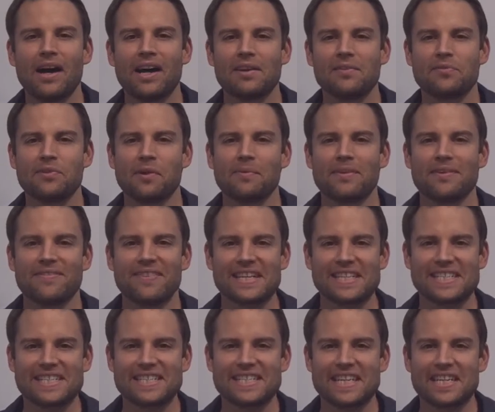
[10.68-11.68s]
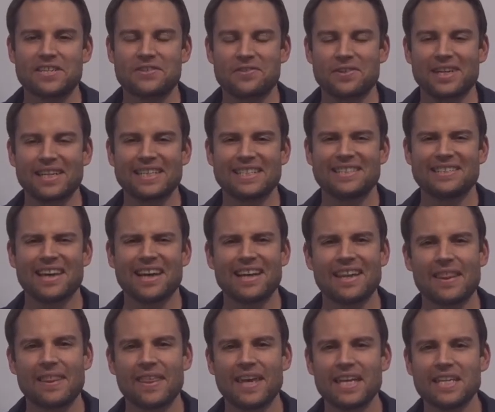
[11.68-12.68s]
Mahon from Investor's Edge Real
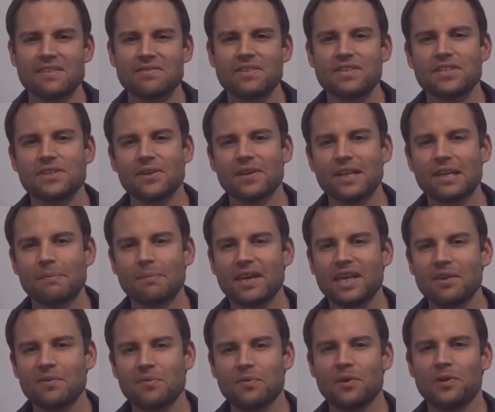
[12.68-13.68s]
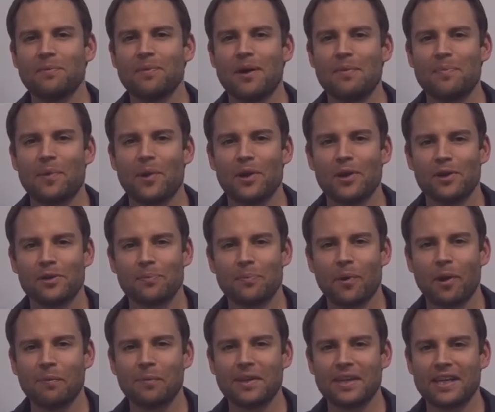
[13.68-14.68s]
Estate, and thanks for joining me for my Perth
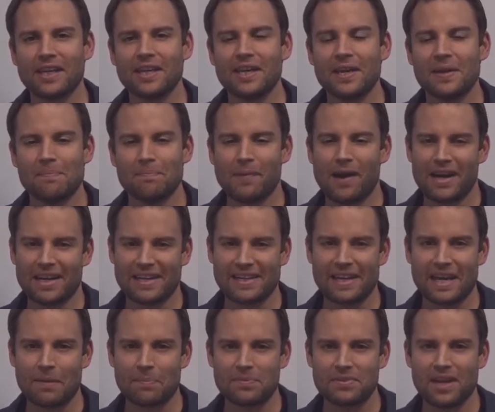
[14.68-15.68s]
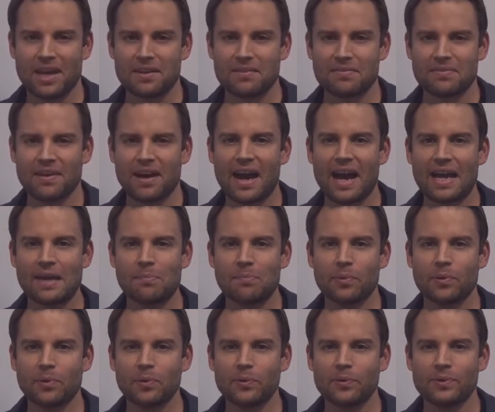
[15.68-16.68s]
Property Market Update for
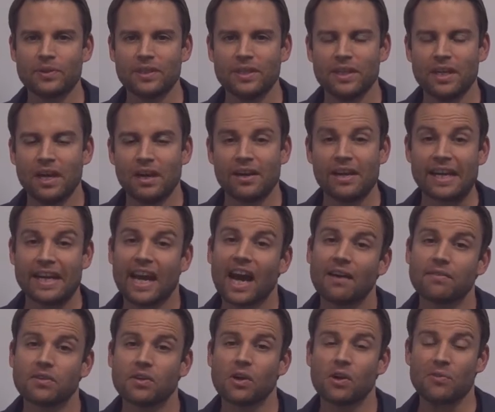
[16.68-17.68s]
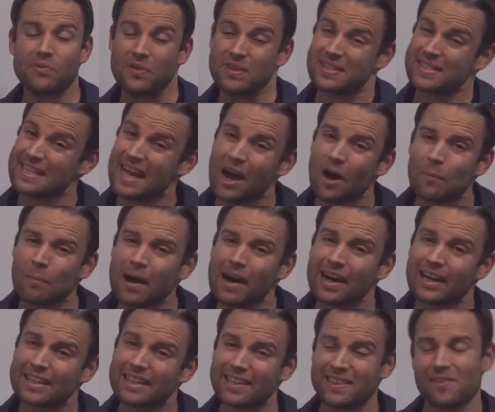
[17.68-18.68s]
April. I'm going to cover off the sale
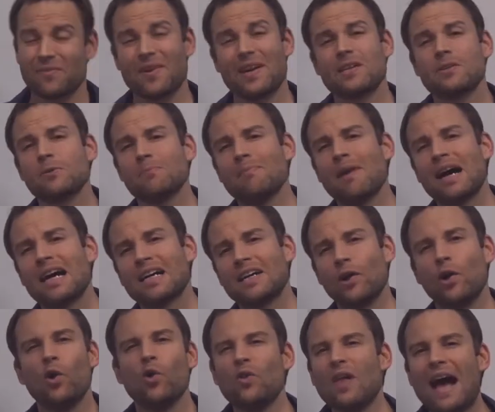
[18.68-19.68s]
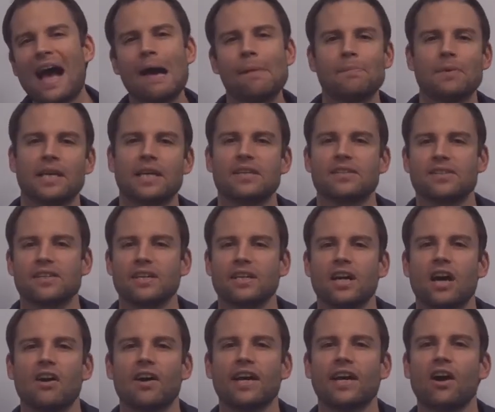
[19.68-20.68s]
market, the rental market, all the happenings that
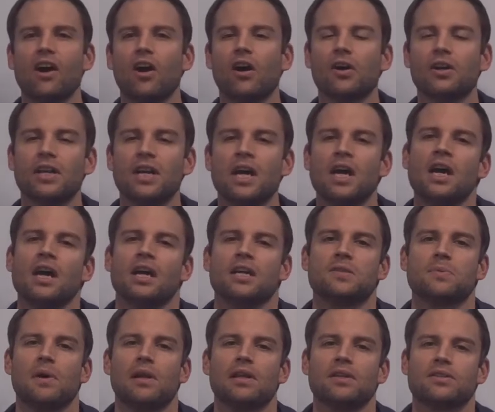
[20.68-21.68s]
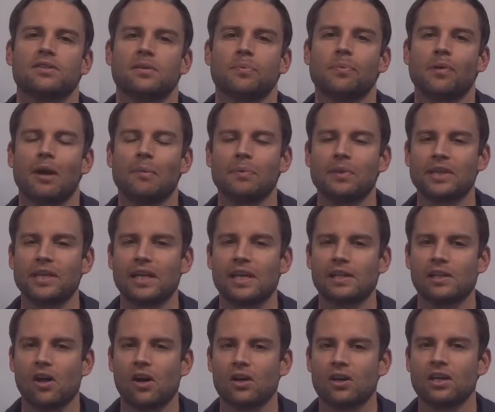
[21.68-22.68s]
are going on, as well as the property
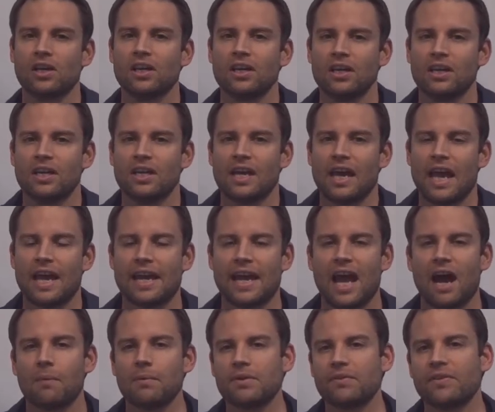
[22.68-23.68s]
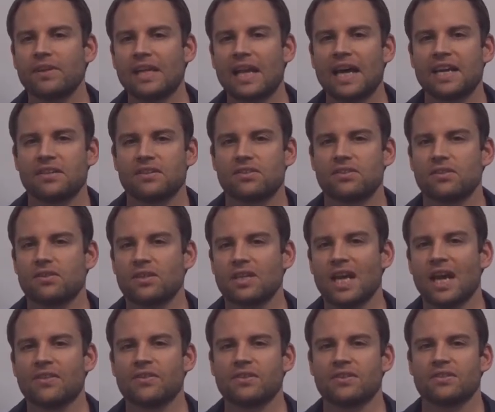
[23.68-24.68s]
clock and how we relate to
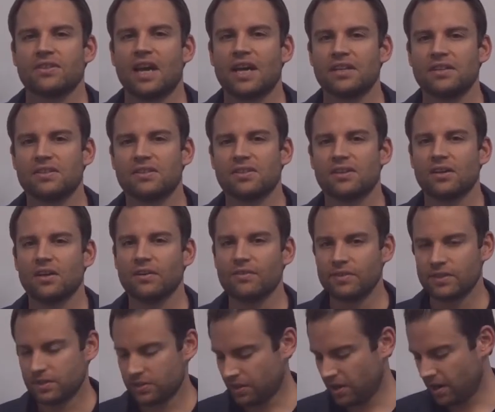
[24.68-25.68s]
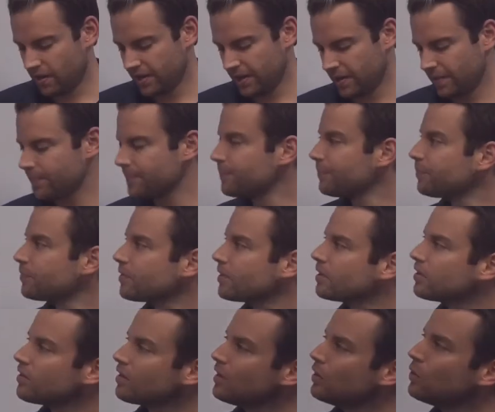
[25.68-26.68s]
the other states of Australia.
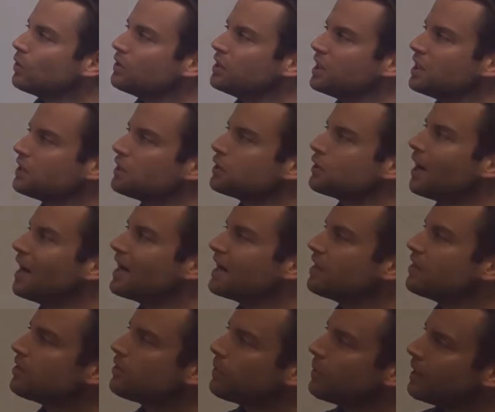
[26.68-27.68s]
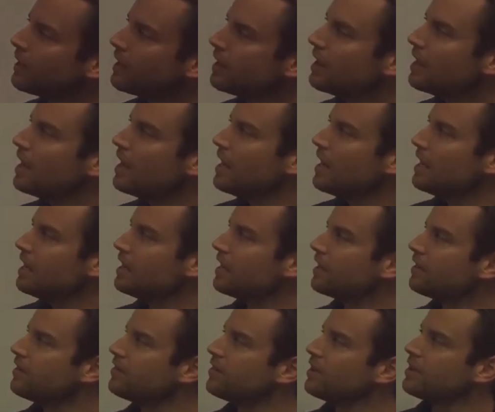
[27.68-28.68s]
So launching straight into it,
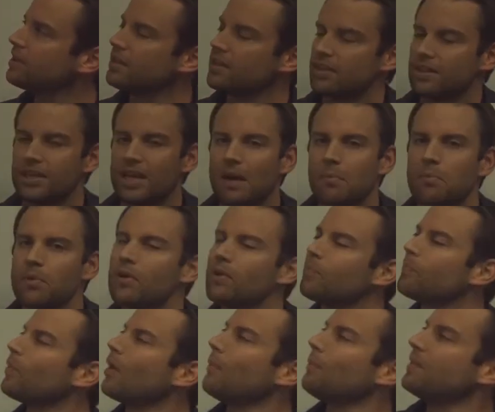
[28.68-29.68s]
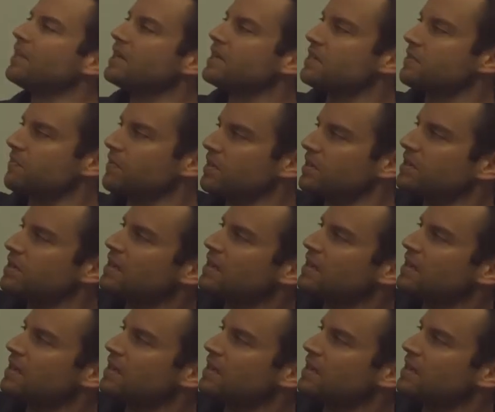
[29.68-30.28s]
you can see that the number of properties for